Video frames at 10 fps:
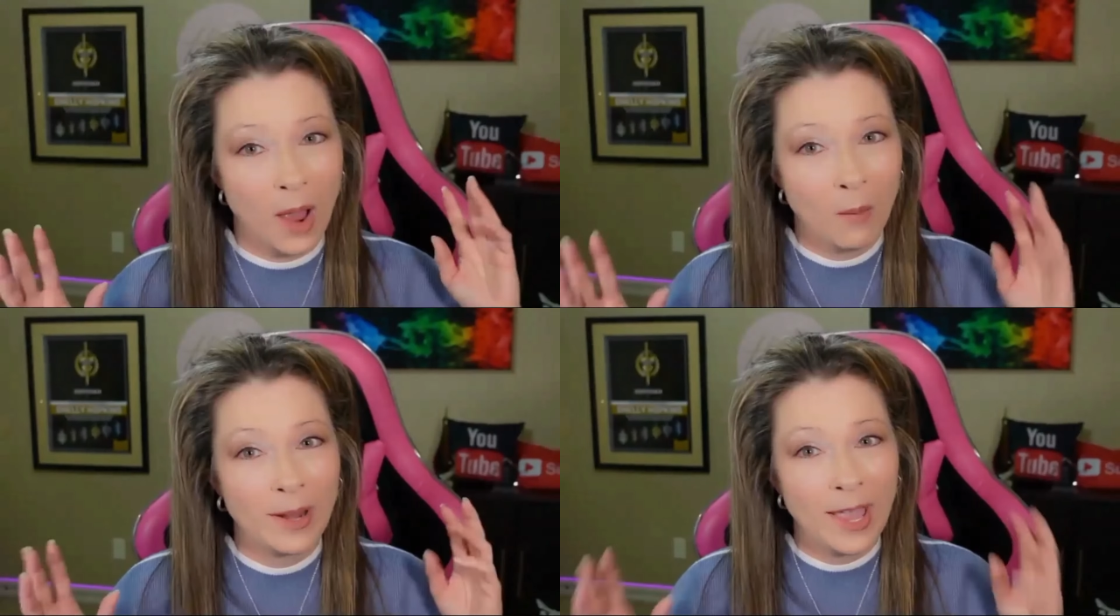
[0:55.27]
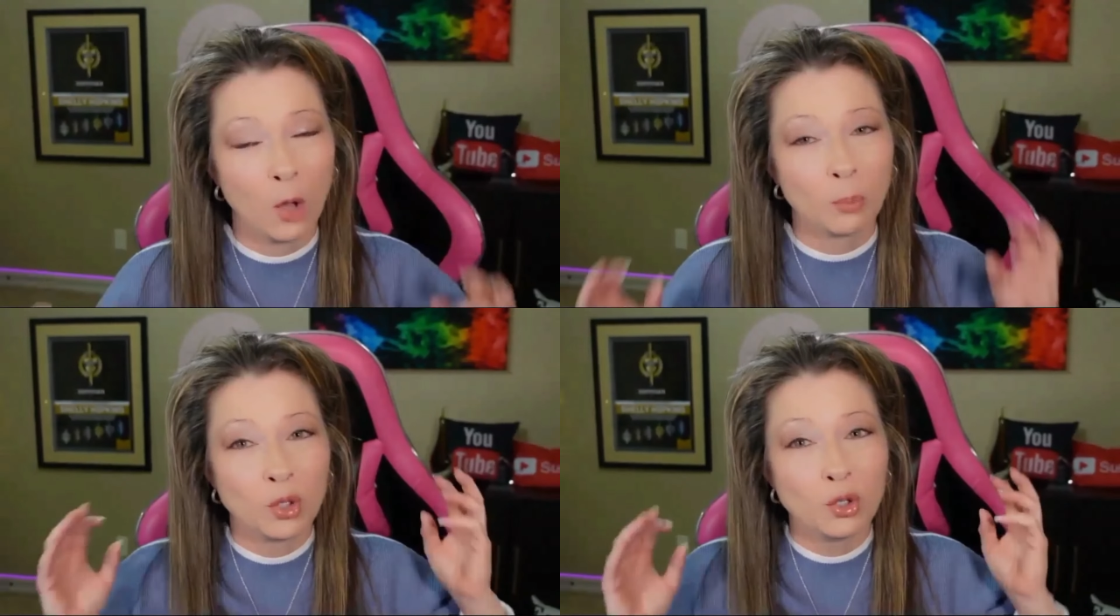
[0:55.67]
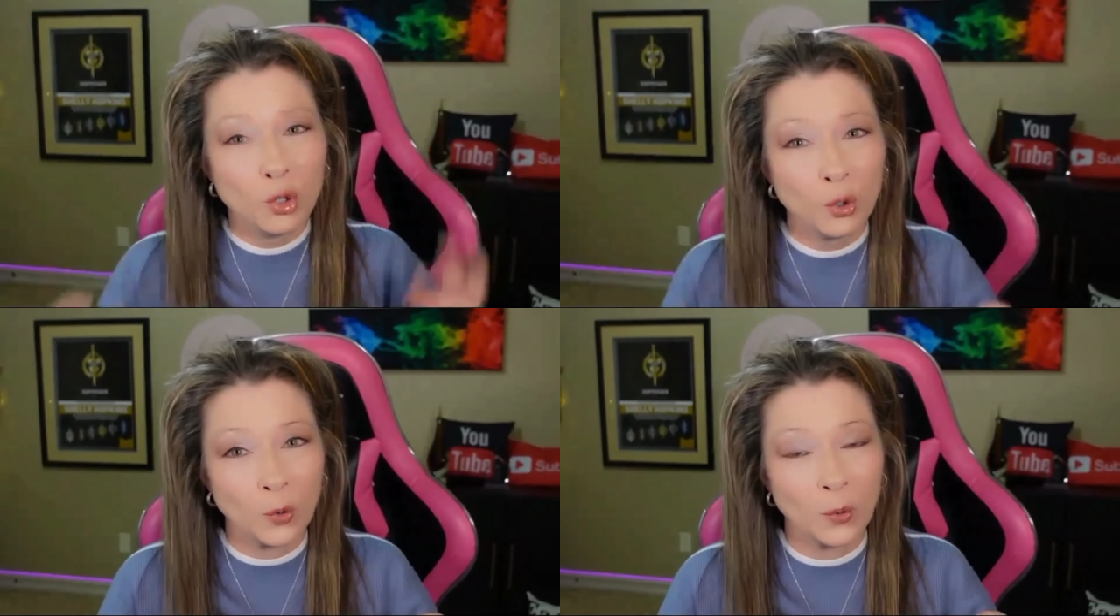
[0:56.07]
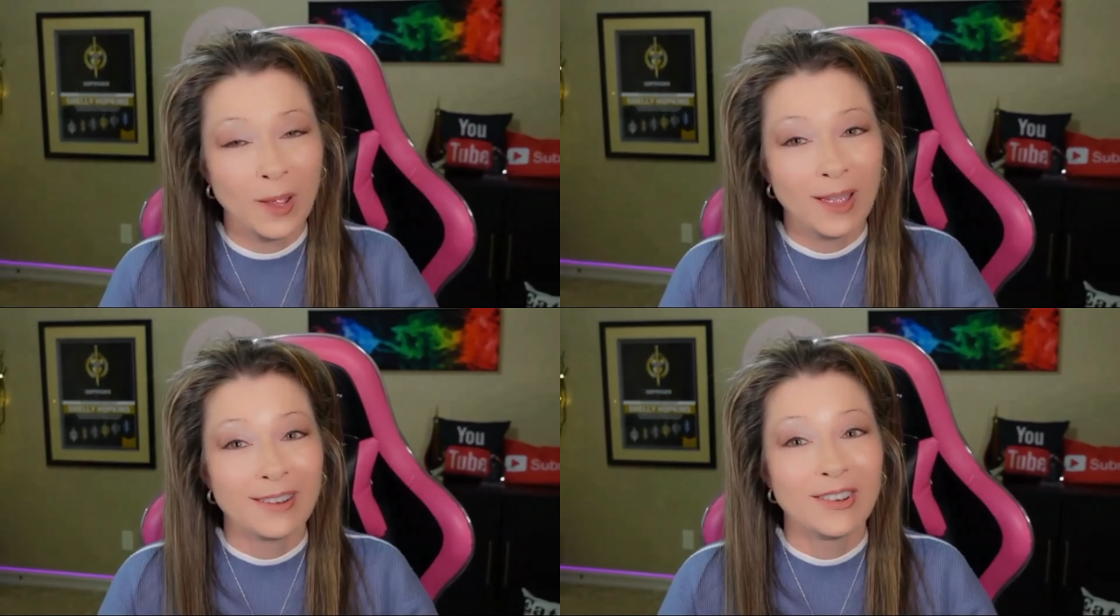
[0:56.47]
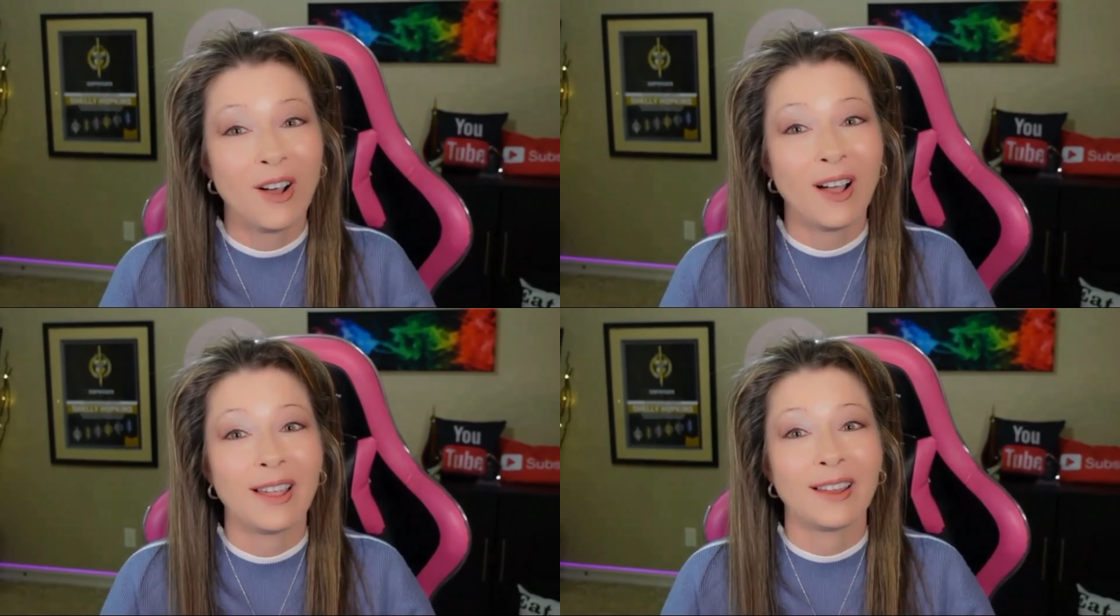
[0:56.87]
So I want to help you
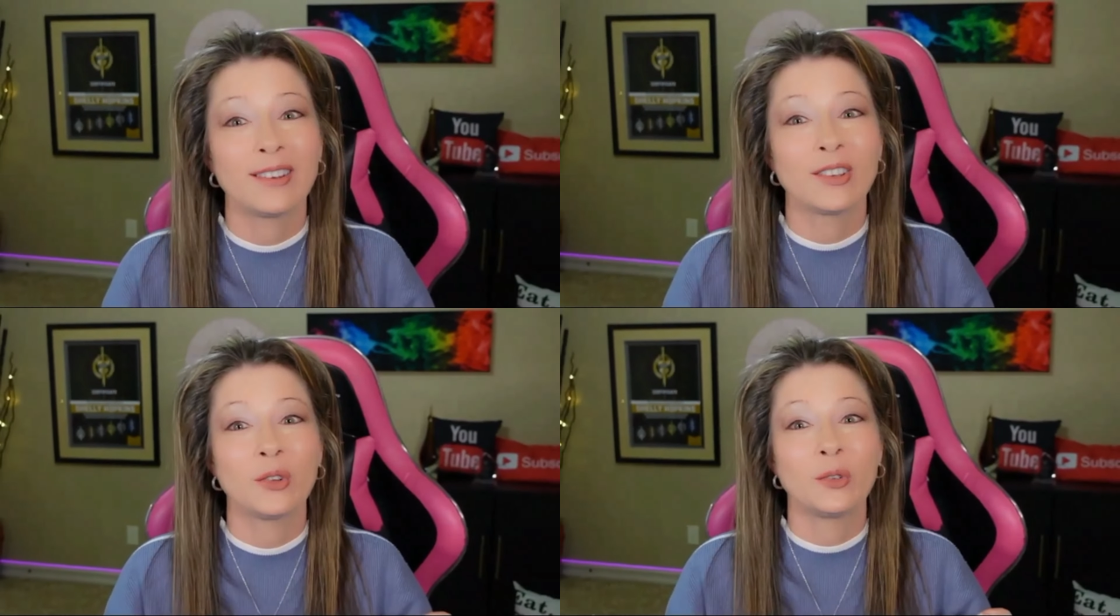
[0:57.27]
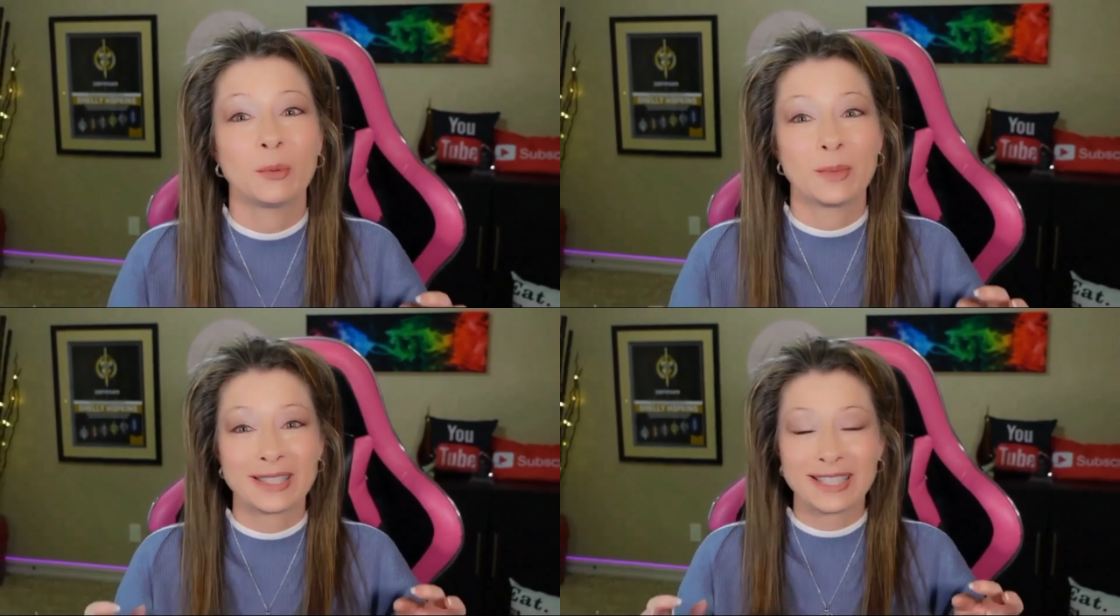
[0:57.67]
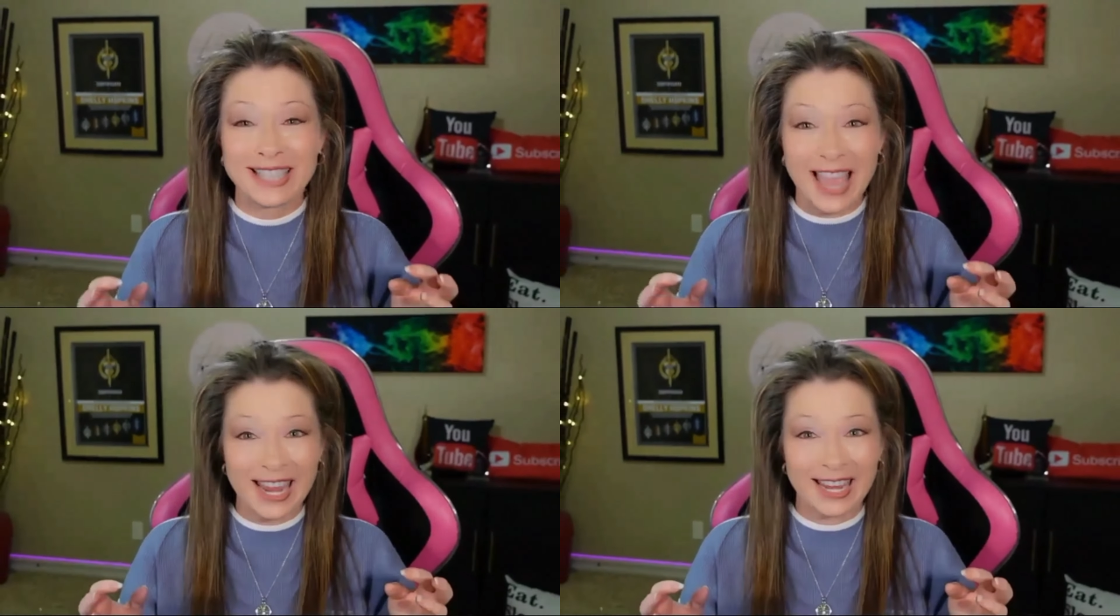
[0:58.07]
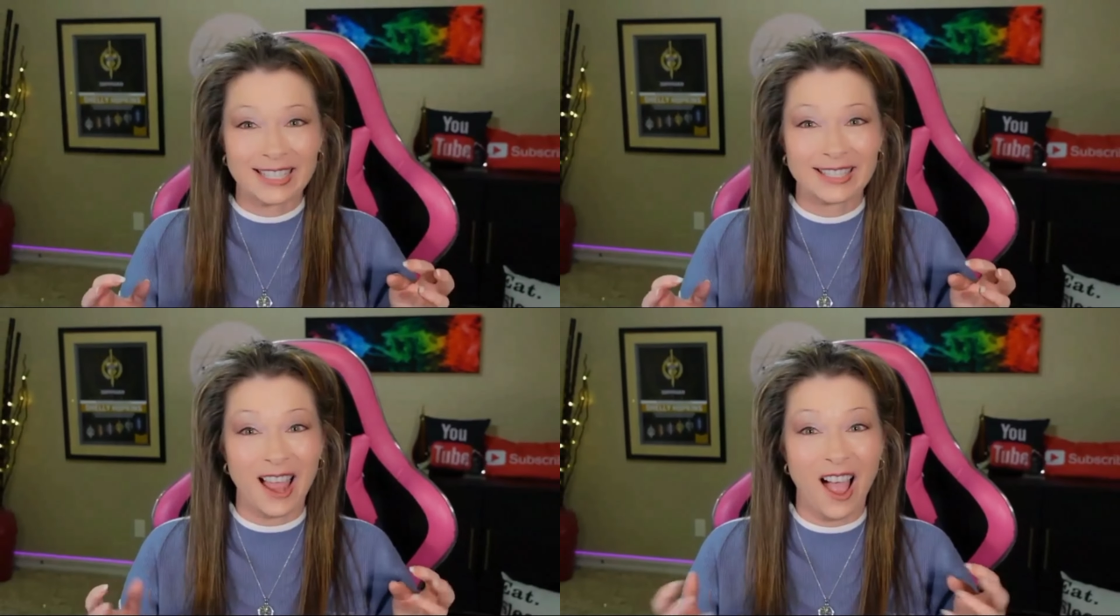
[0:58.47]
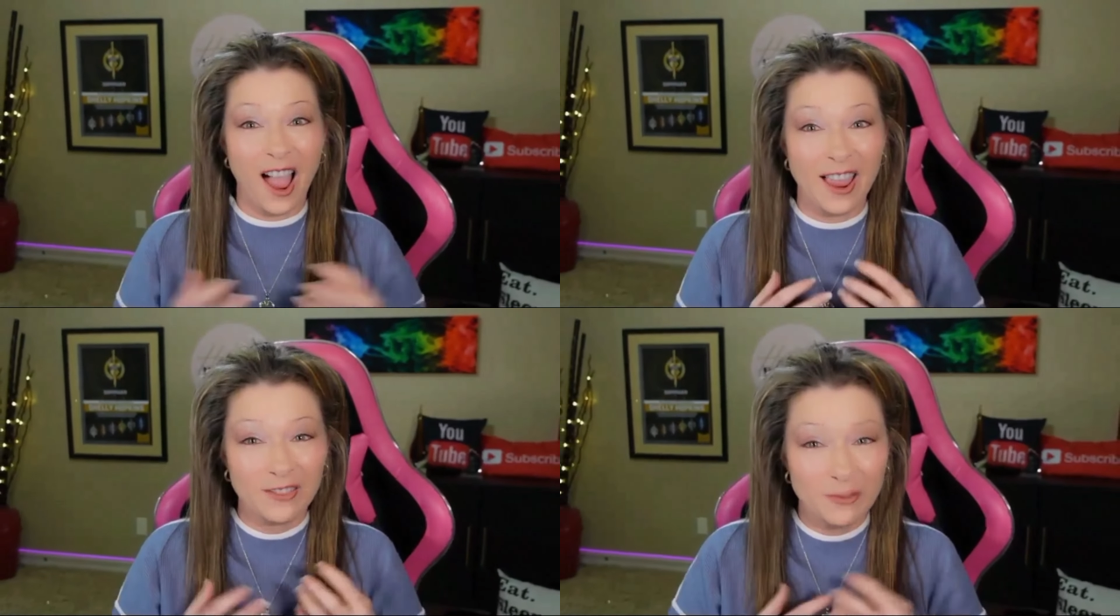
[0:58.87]
not do the mistakes that
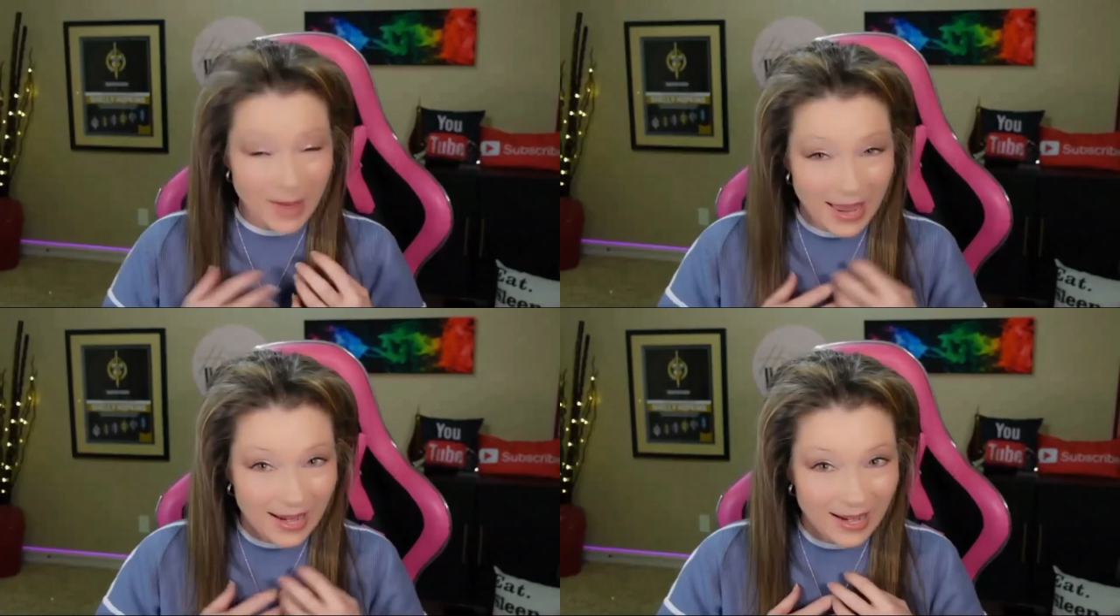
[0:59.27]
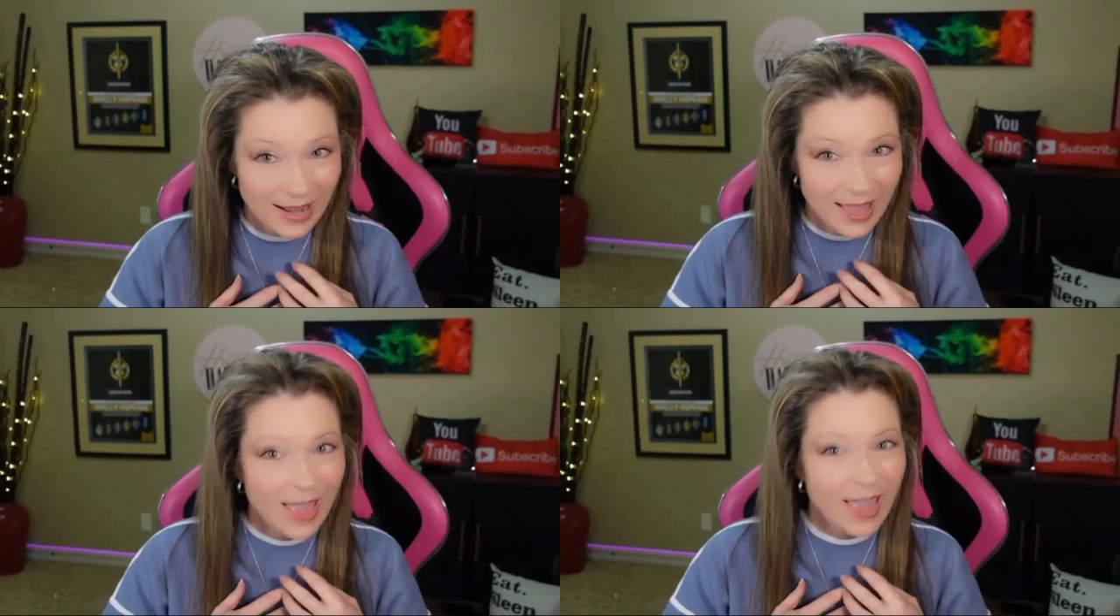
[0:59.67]
I've made